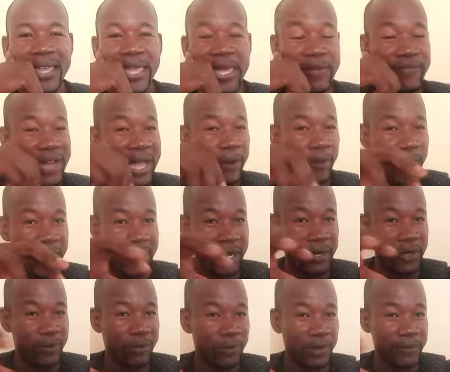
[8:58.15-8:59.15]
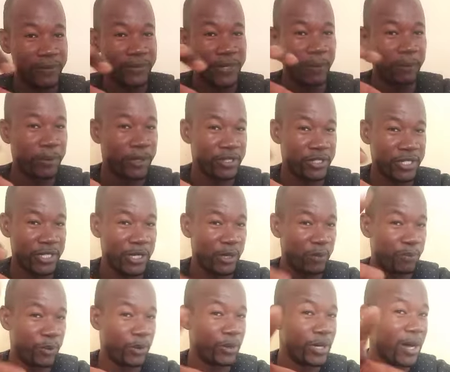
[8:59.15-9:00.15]
If I want to remove the
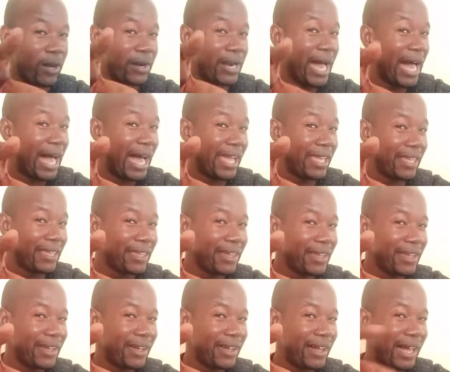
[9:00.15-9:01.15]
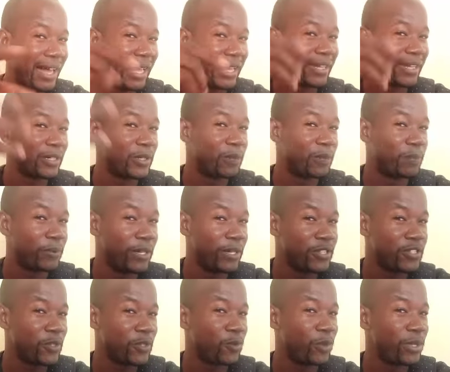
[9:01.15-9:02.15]
personal pronoun I can
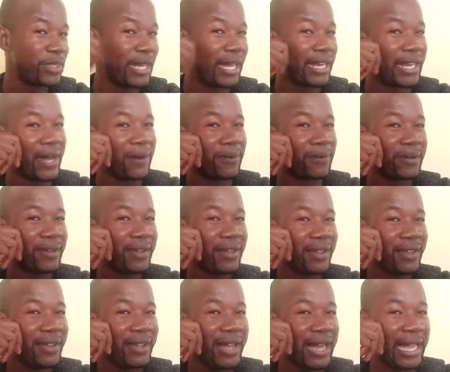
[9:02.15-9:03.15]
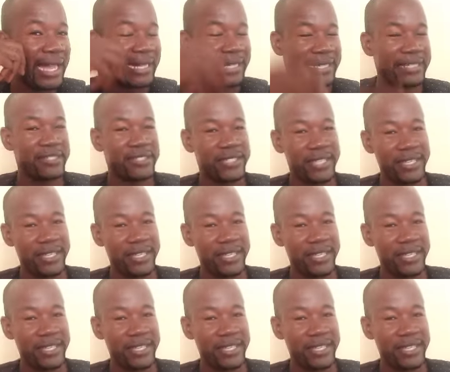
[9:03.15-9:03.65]
replace it with a noun. I can